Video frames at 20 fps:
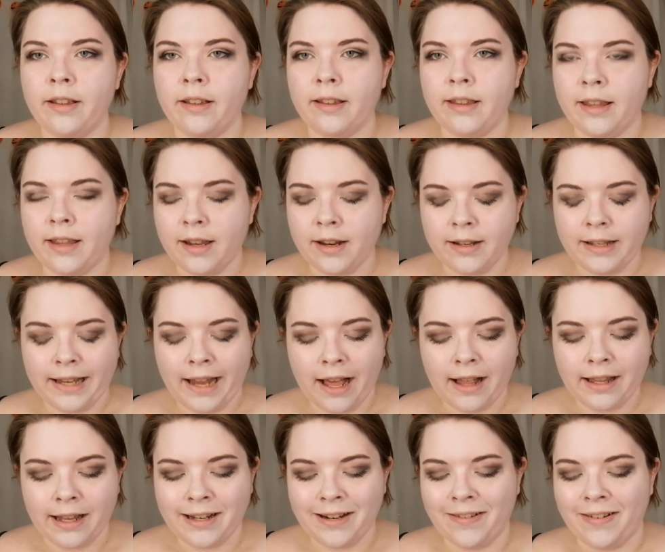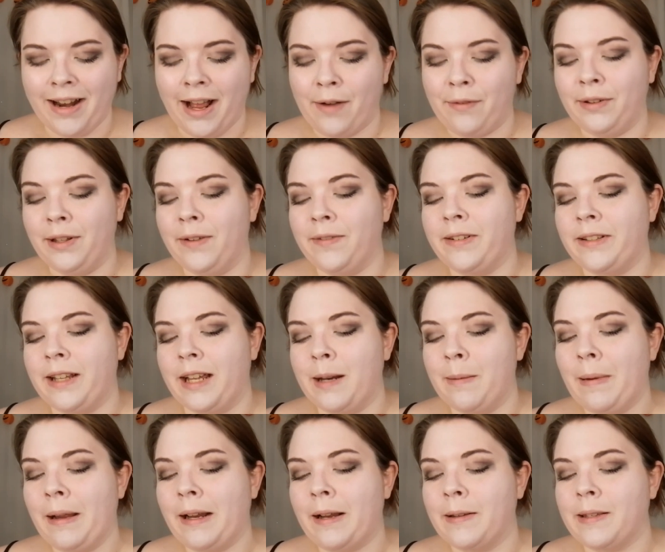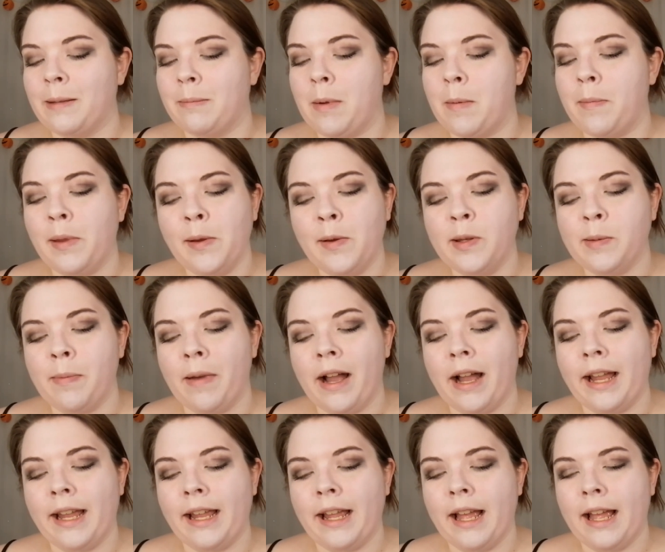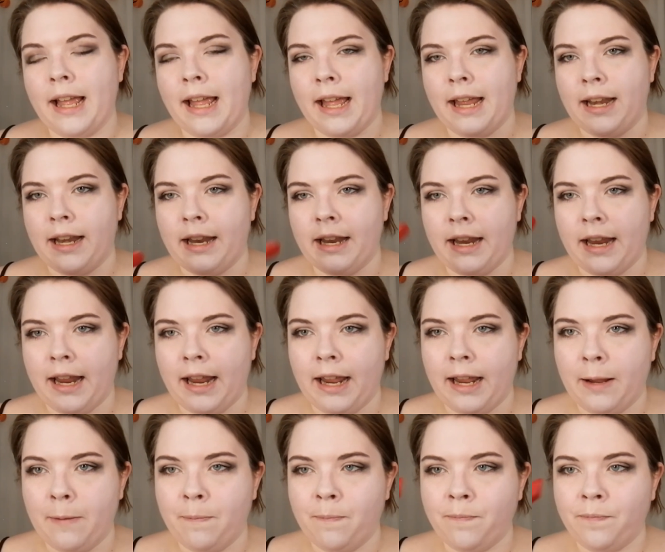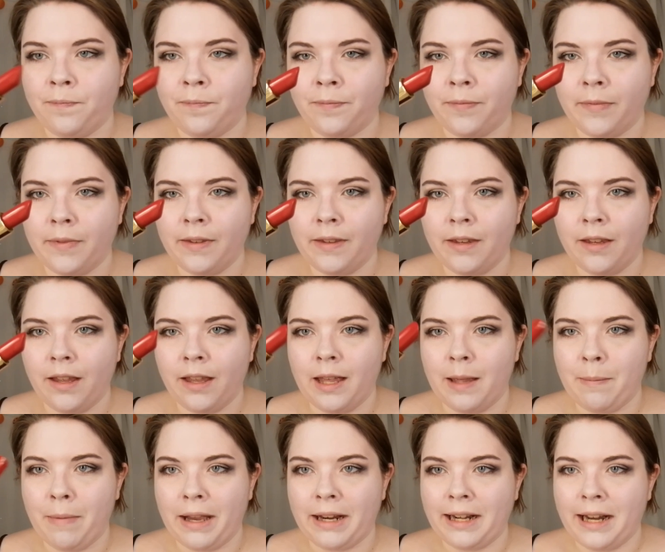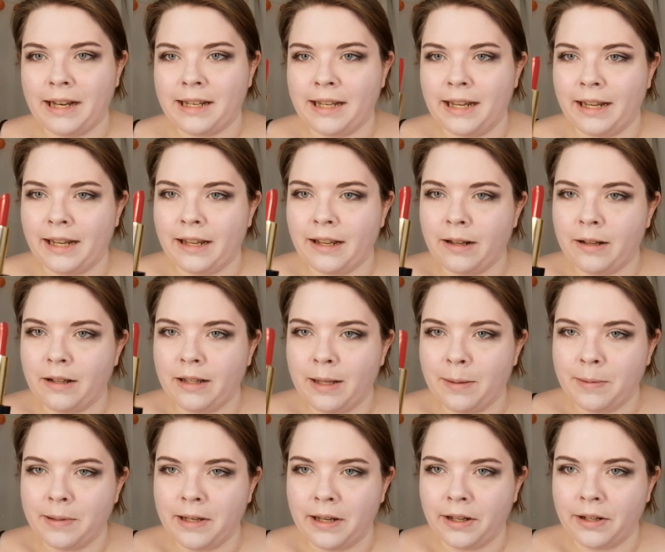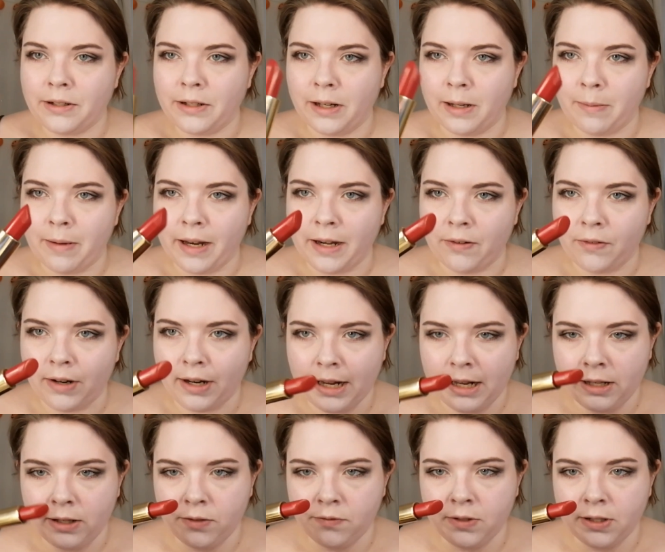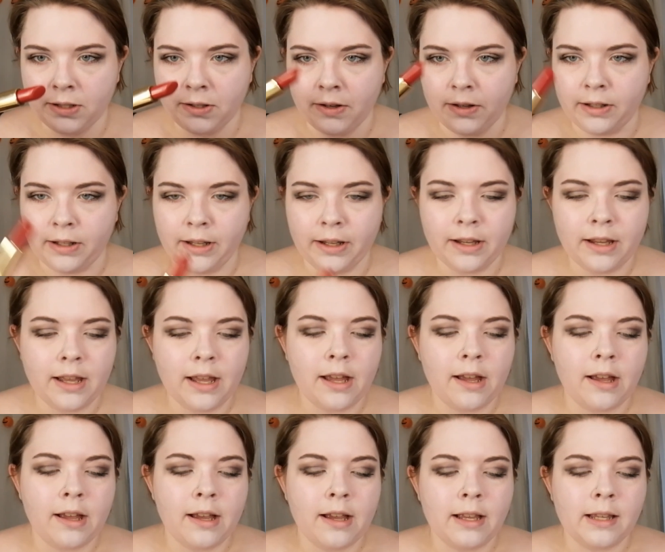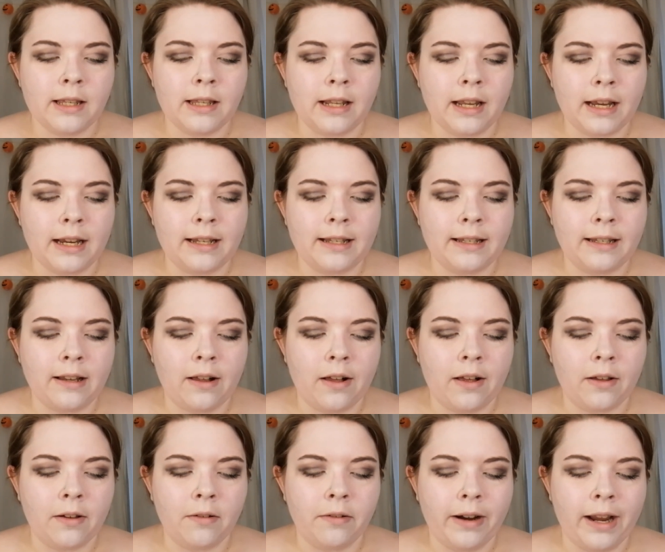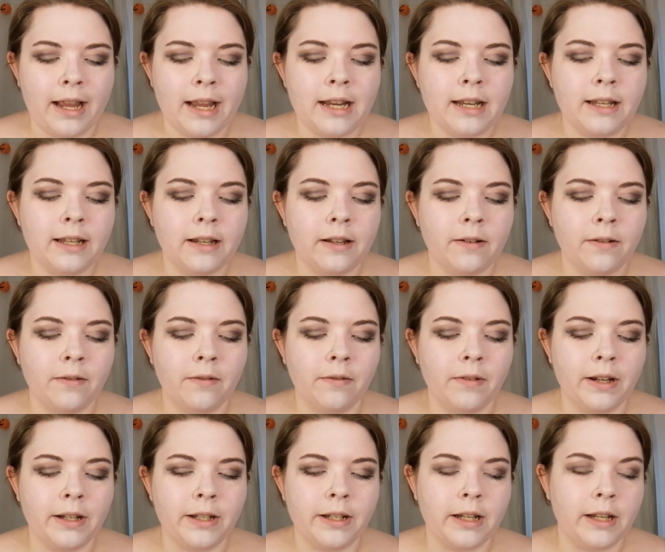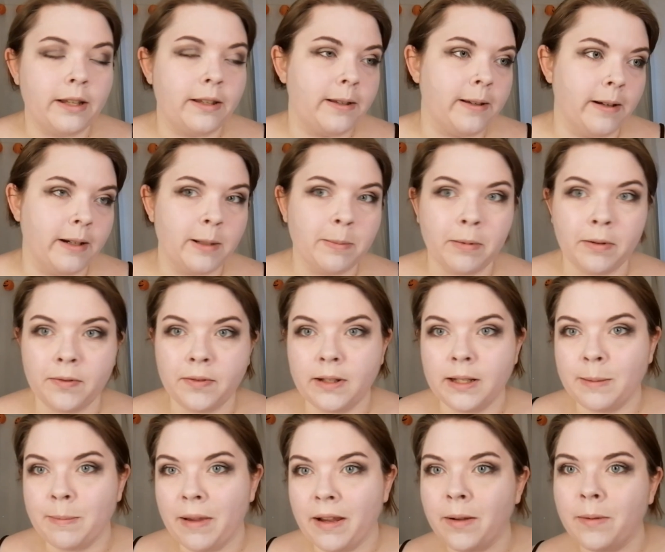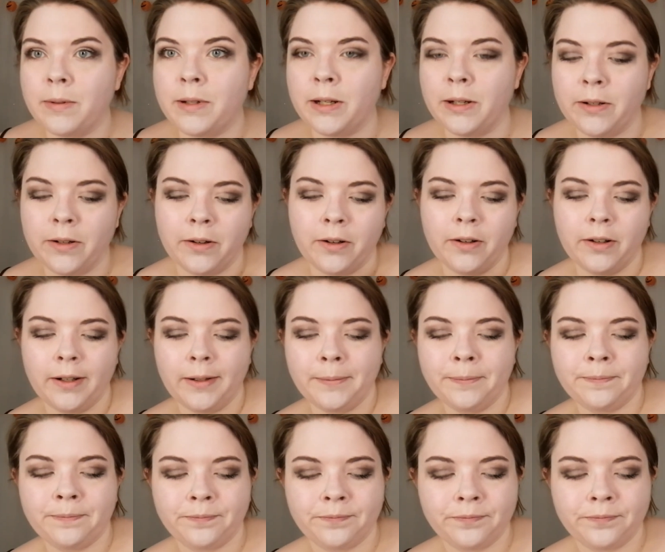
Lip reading: You can tell I don't have a lot of designer makeup, so I'm amused by a magnetic lipstick tube. Anyway, I love this colour. It's a nice dark red, which is suitable for this makeup tutorial.